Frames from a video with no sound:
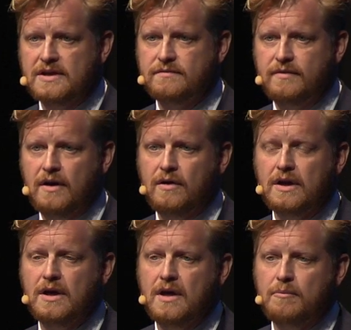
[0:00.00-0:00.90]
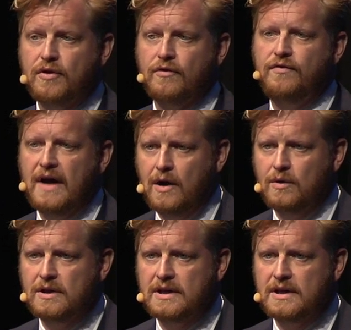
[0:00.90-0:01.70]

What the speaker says: It's very profound.